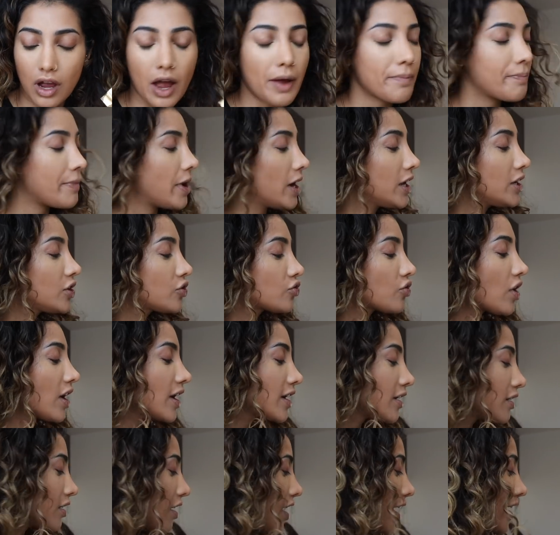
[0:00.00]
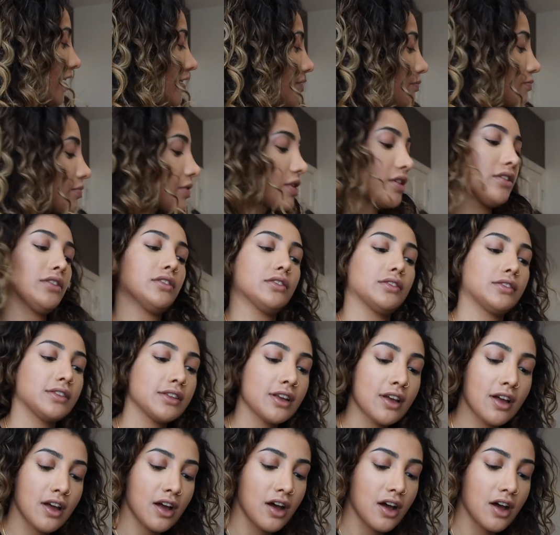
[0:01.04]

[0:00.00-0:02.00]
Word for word: I might try light because